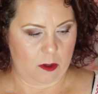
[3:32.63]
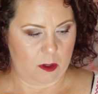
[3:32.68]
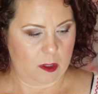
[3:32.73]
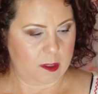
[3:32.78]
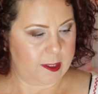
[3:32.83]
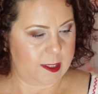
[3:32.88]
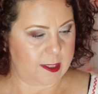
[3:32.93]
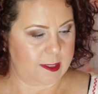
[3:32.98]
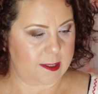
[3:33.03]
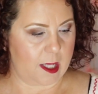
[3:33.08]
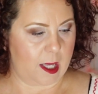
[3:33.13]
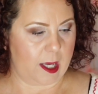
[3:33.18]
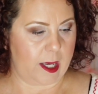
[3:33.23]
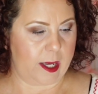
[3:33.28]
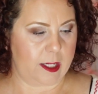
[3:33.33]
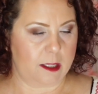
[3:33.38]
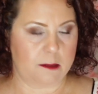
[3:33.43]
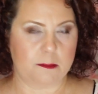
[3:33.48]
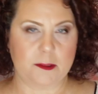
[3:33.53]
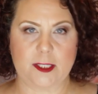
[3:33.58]
on these
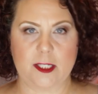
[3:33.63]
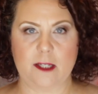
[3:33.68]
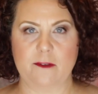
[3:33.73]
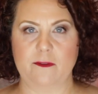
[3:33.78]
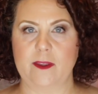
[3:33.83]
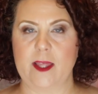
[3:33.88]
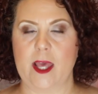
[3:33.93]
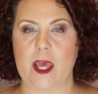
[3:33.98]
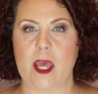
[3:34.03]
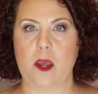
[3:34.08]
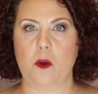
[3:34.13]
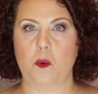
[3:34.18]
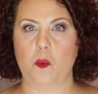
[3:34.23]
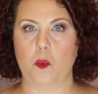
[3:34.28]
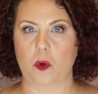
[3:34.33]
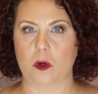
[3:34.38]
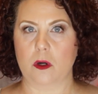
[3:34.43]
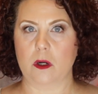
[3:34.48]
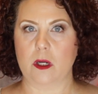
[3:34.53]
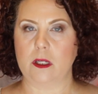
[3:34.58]
items if they
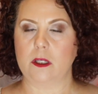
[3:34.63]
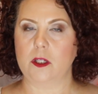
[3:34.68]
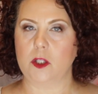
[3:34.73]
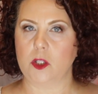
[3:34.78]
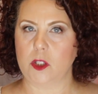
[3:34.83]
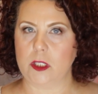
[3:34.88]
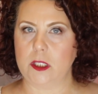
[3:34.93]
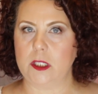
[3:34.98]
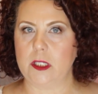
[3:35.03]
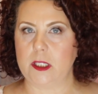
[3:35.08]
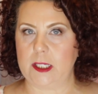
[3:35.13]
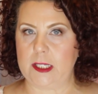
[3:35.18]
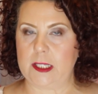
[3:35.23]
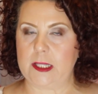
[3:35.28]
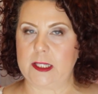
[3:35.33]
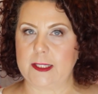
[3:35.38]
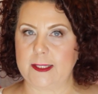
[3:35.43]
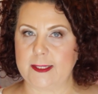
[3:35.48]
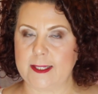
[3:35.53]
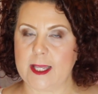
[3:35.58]
were included in
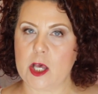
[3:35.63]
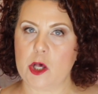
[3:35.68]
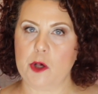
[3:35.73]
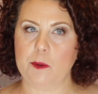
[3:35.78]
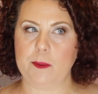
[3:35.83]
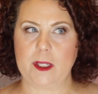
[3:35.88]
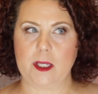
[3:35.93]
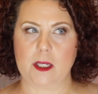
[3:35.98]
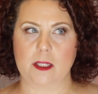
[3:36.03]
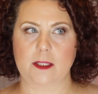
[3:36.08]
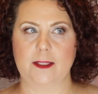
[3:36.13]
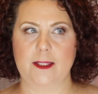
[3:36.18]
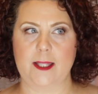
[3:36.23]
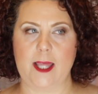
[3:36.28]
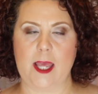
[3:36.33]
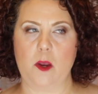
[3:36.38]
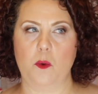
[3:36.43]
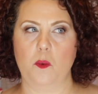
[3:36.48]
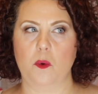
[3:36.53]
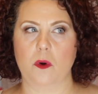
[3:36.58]
the sale because
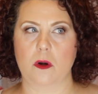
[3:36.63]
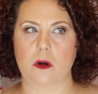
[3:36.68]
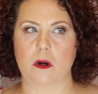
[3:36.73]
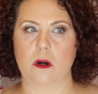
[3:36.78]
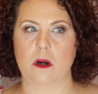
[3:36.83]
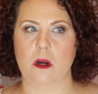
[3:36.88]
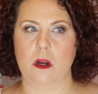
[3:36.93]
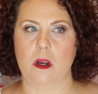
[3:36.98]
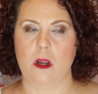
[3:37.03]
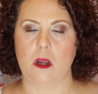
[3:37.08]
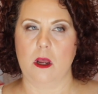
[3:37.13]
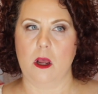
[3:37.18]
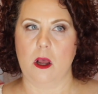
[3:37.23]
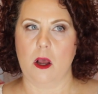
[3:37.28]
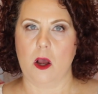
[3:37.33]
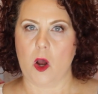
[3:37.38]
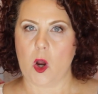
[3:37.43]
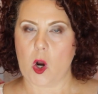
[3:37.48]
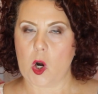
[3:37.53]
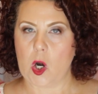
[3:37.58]
they were
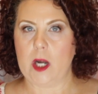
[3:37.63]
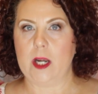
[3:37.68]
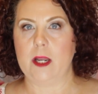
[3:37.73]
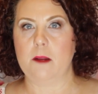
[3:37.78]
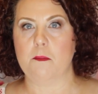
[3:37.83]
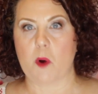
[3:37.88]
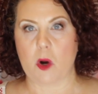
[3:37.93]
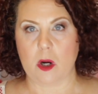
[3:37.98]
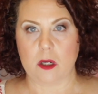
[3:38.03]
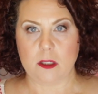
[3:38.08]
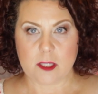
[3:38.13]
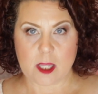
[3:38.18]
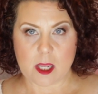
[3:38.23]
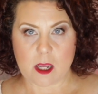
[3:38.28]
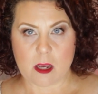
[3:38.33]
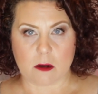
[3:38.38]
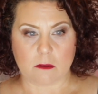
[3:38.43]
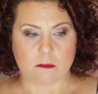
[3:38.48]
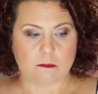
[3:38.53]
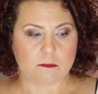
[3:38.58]
already marked
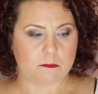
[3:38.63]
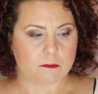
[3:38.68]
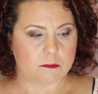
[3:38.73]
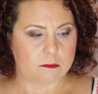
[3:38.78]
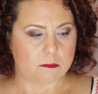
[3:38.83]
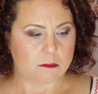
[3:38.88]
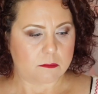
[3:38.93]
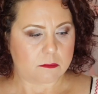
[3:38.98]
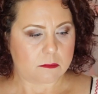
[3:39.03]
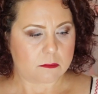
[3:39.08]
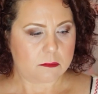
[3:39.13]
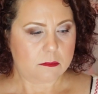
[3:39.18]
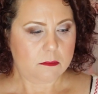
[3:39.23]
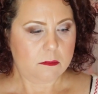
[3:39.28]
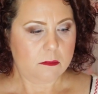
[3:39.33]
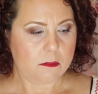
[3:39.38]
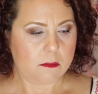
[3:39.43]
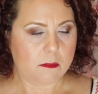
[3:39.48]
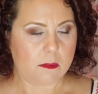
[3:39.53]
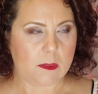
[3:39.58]
down
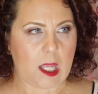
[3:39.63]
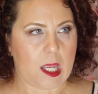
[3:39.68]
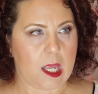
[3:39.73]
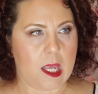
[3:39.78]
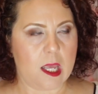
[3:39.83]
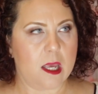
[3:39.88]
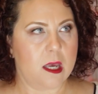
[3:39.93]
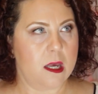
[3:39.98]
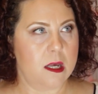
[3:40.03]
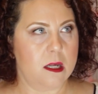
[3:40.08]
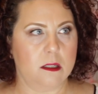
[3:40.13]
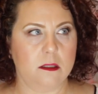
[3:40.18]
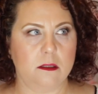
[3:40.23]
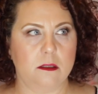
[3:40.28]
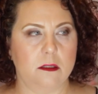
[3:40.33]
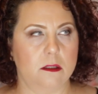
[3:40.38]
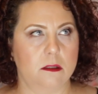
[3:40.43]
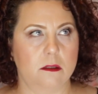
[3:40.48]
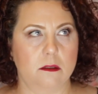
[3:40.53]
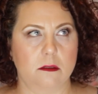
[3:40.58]

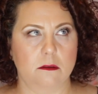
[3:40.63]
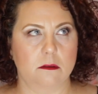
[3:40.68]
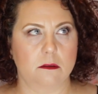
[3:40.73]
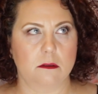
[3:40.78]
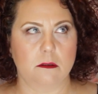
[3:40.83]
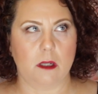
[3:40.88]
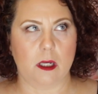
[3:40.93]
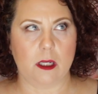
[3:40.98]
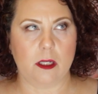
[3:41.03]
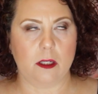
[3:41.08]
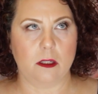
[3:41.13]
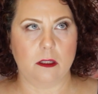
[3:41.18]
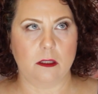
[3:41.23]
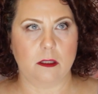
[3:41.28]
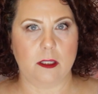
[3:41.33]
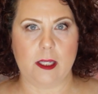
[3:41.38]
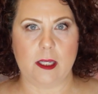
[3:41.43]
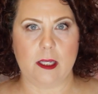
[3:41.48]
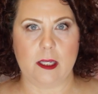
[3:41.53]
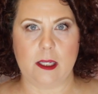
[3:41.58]
and I
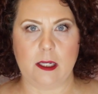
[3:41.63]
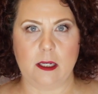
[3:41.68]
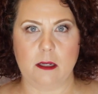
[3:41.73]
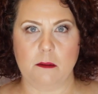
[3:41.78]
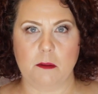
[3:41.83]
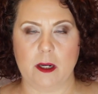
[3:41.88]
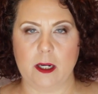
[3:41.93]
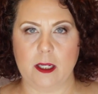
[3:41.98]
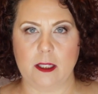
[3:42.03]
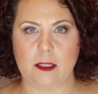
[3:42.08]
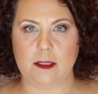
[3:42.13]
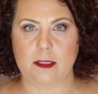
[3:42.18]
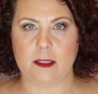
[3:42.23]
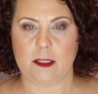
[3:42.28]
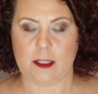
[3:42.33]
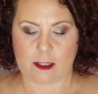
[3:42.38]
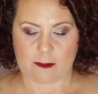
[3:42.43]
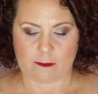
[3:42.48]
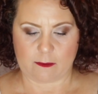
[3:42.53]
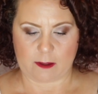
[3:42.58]
couldn't get anybody to
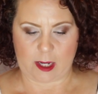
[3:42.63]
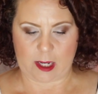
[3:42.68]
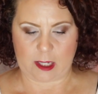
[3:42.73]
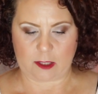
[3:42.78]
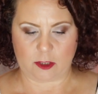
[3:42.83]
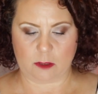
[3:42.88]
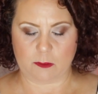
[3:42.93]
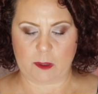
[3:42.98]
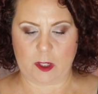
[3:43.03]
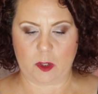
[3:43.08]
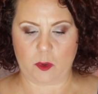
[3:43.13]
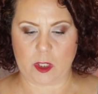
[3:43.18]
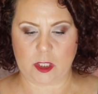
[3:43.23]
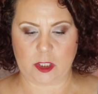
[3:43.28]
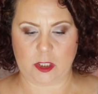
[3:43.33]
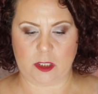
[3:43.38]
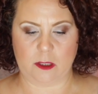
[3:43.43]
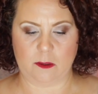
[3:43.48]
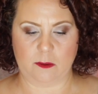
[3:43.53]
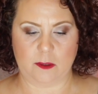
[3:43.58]
even answer my
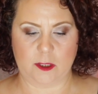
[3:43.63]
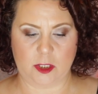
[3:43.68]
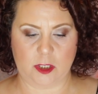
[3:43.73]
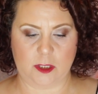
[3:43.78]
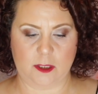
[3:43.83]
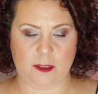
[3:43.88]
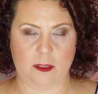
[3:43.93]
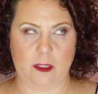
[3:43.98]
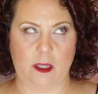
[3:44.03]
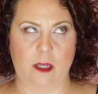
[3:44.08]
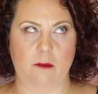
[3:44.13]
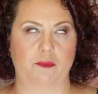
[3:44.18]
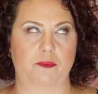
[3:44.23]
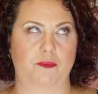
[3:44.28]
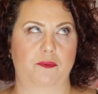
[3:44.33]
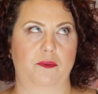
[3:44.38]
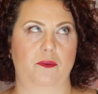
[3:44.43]
question. It was just like,